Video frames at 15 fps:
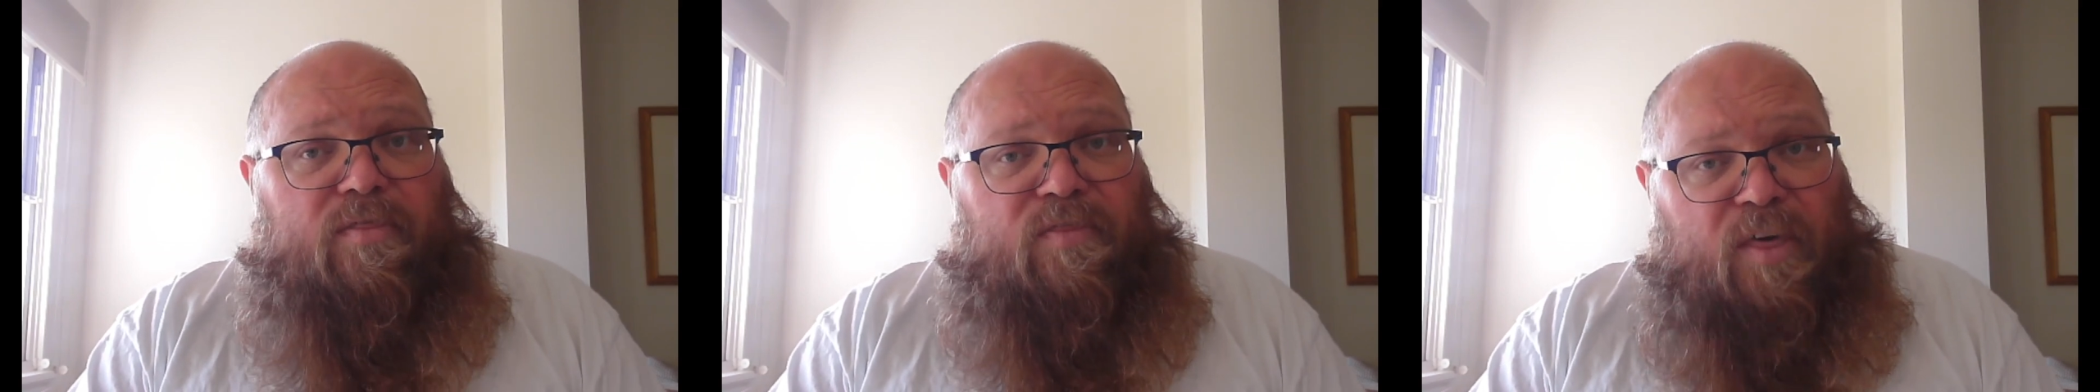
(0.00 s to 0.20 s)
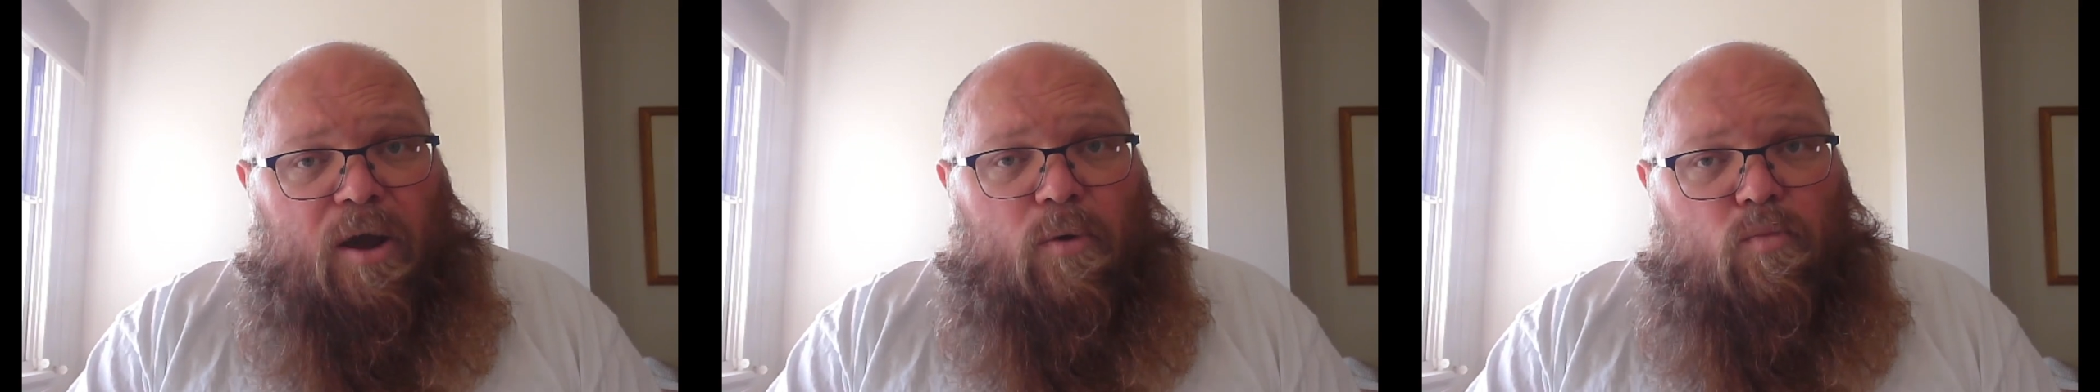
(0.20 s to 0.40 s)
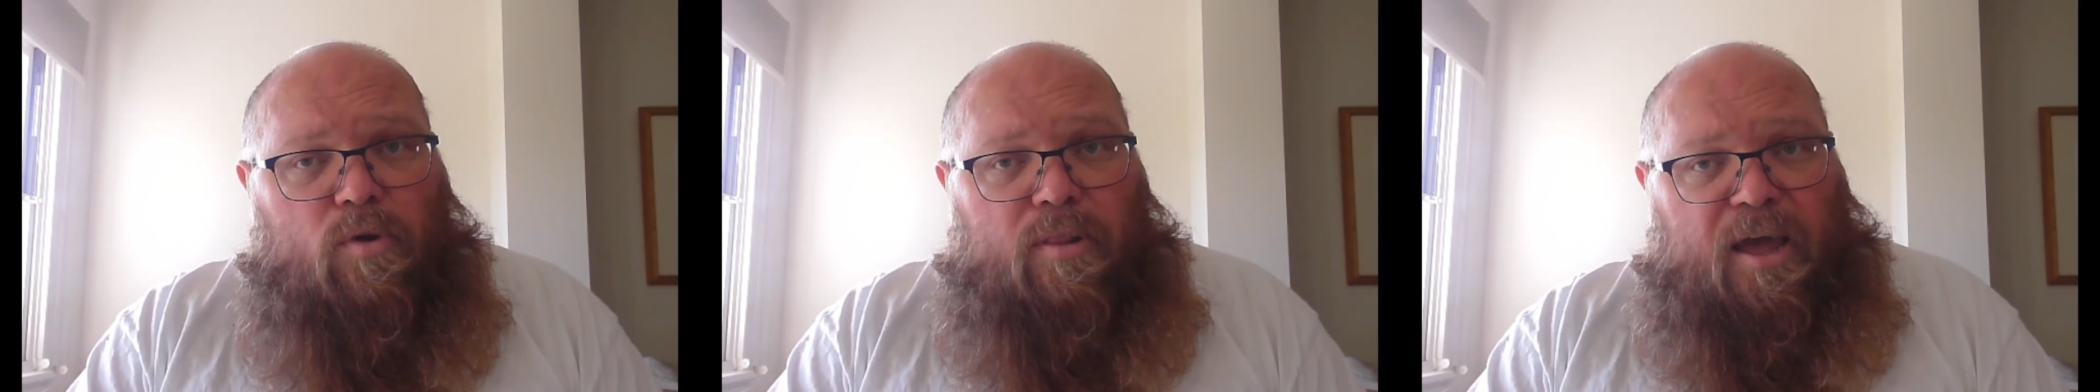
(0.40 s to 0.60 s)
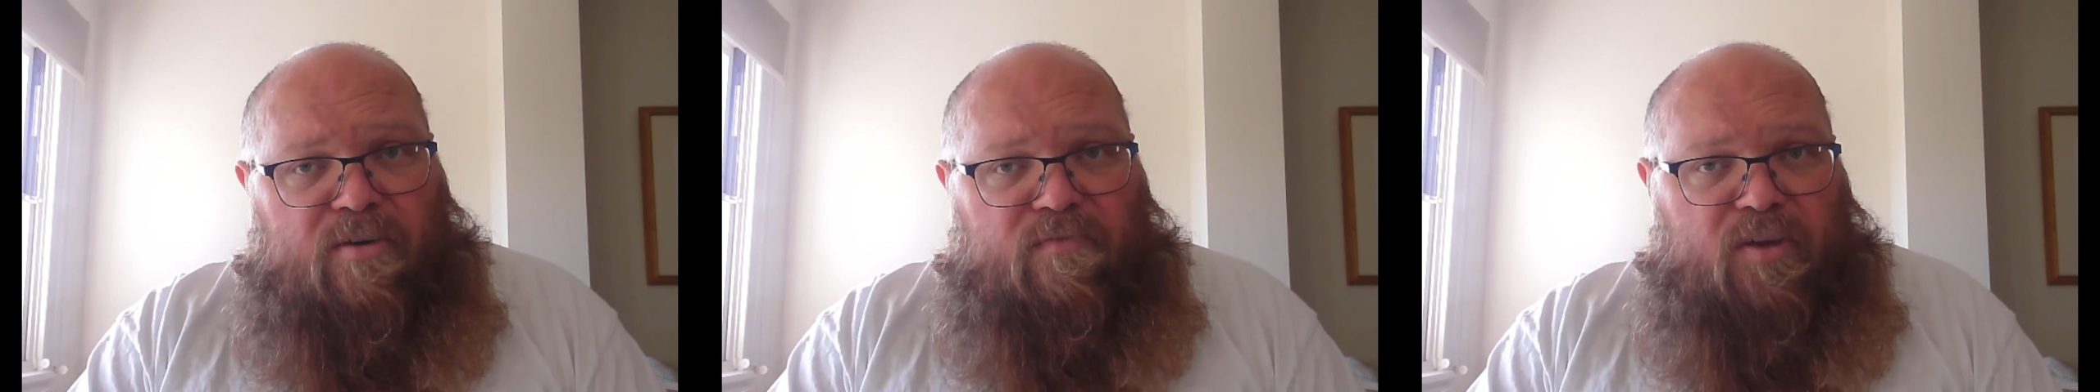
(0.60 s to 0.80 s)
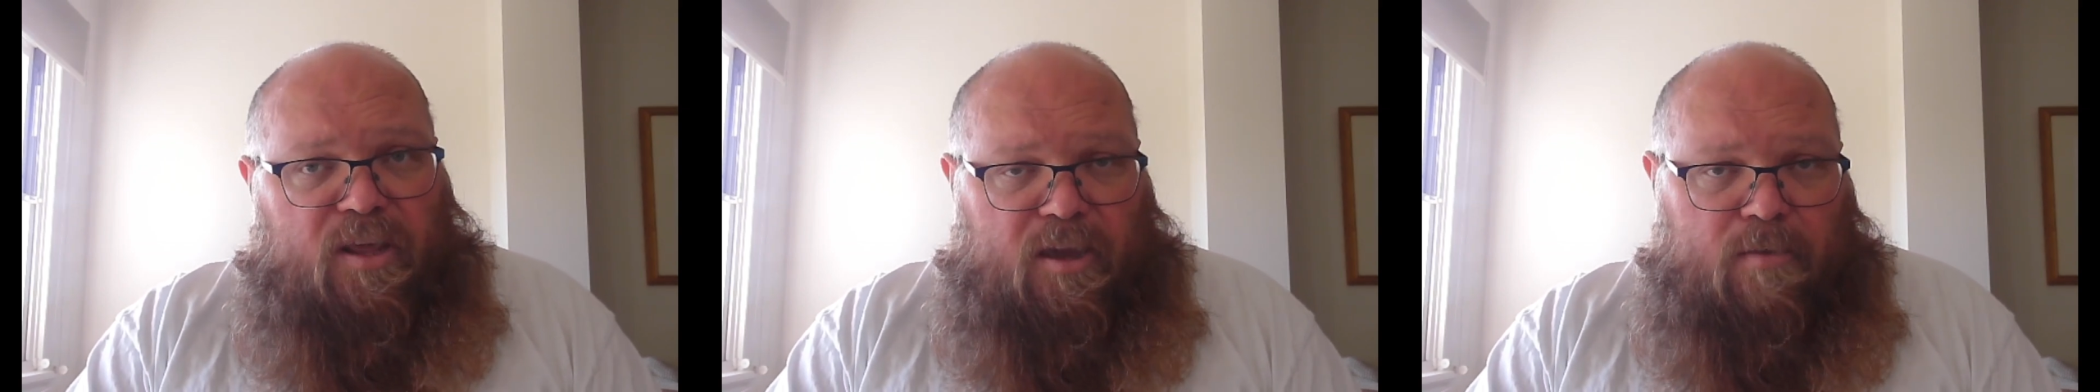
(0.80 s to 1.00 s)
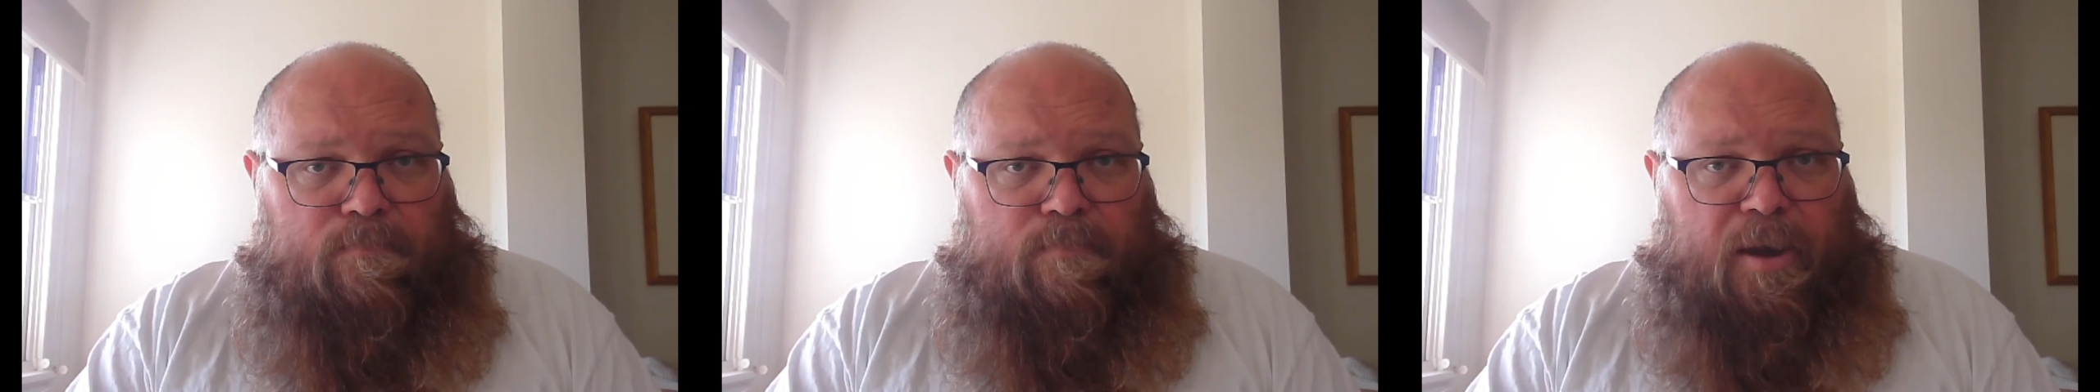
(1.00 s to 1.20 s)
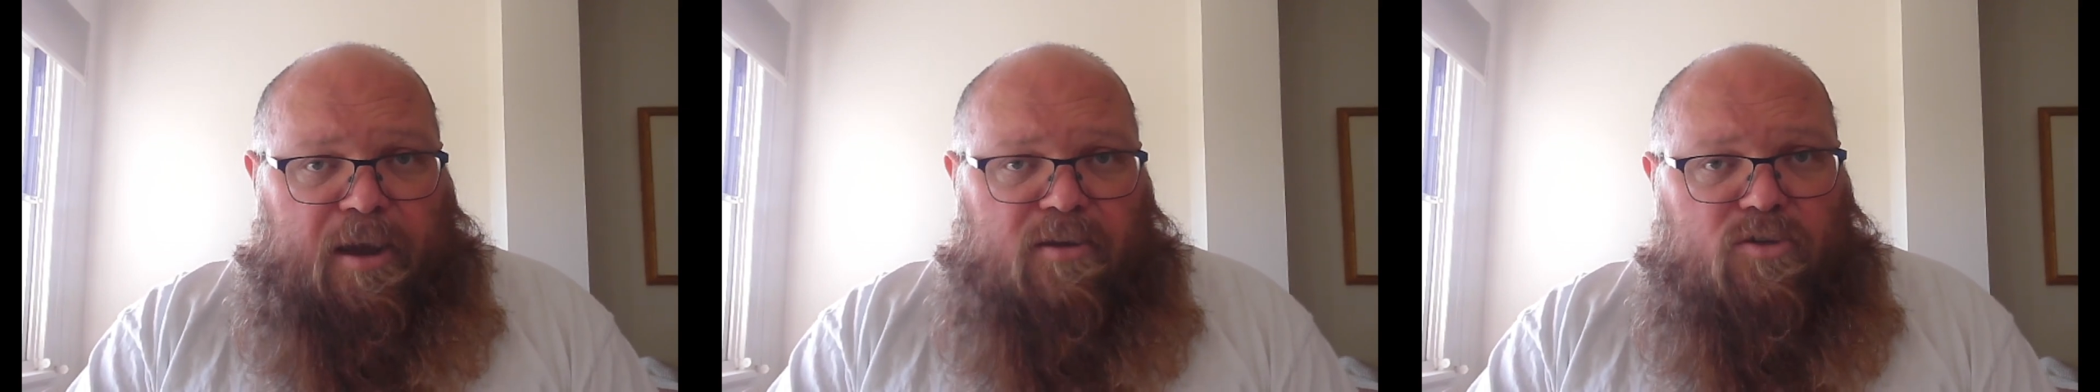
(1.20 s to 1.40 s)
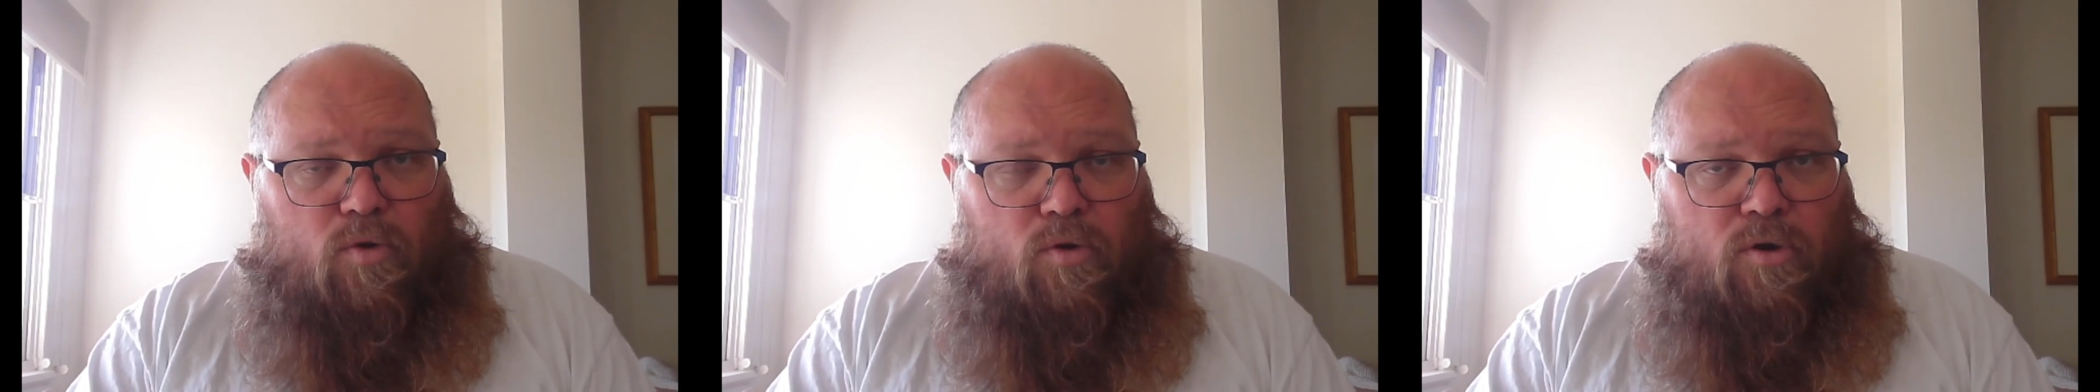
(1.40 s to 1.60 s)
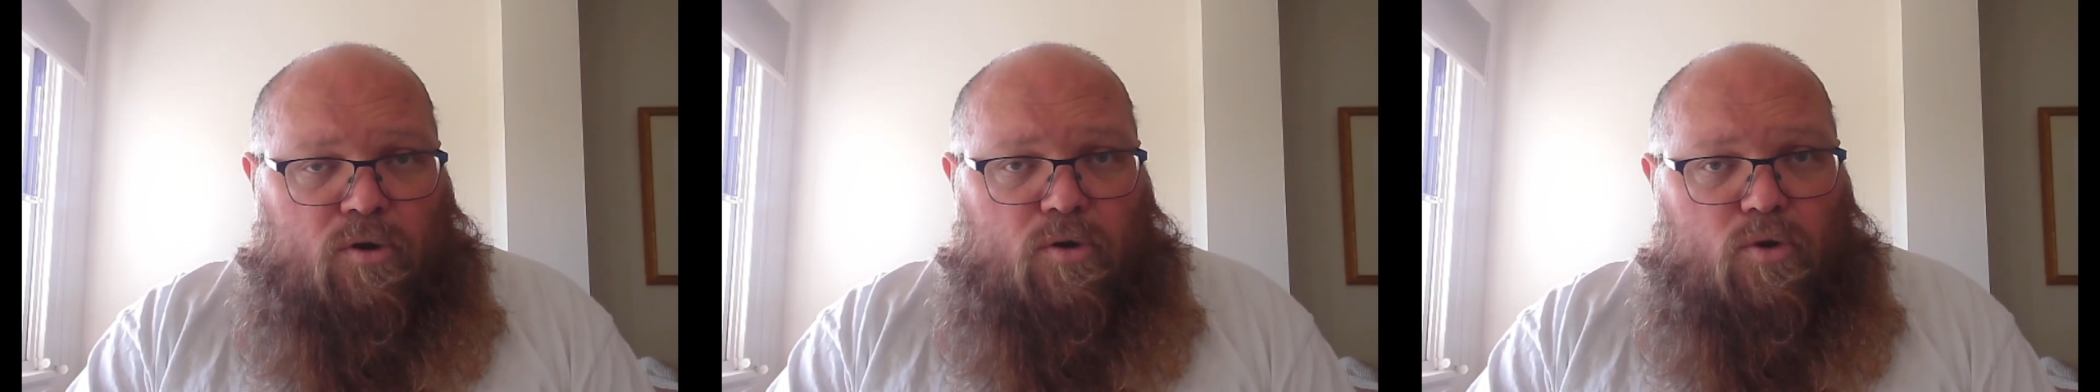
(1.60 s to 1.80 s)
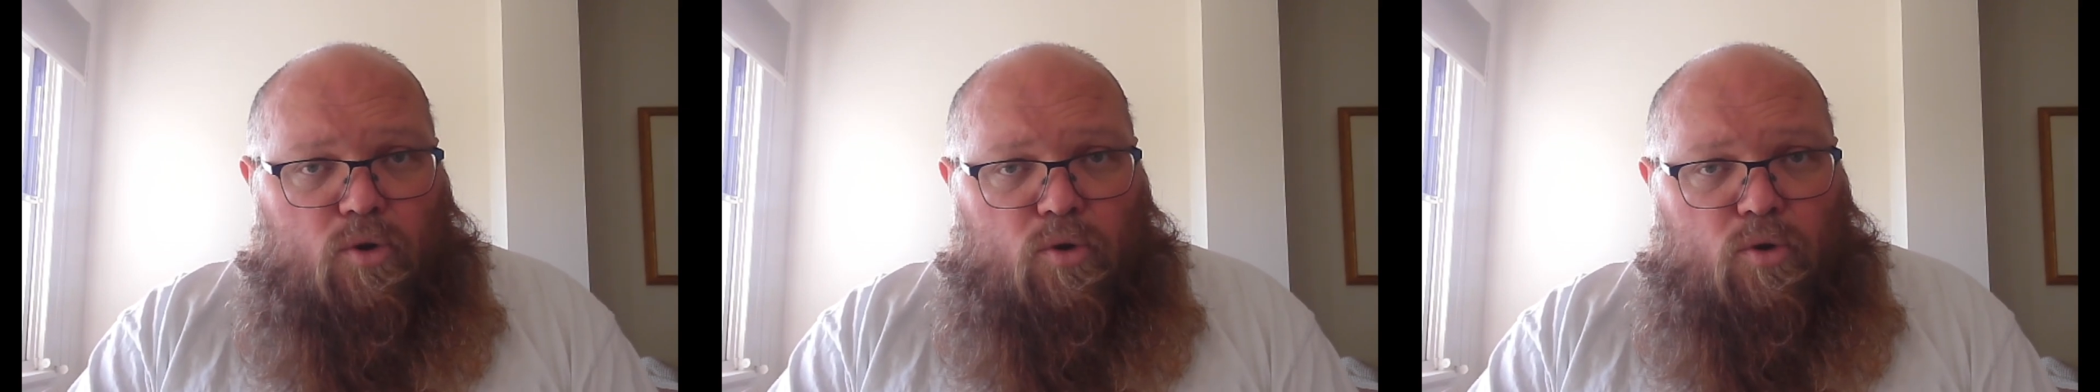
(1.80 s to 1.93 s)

that will have an impact on